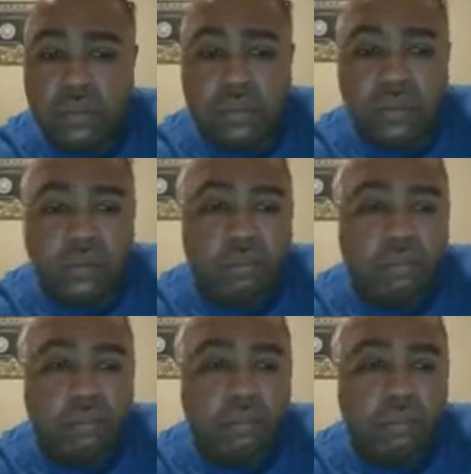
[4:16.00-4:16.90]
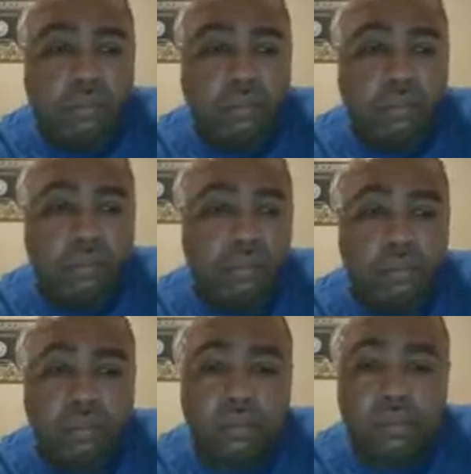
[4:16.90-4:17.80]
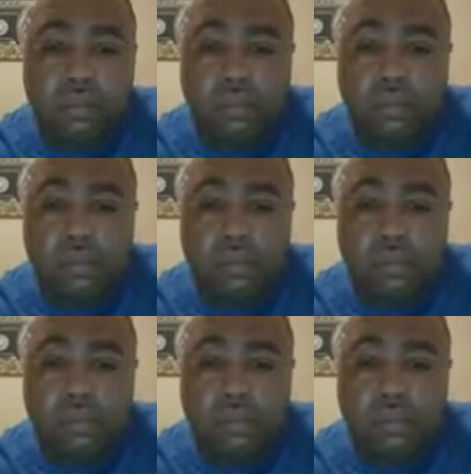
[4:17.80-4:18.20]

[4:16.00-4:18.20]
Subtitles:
[no speech]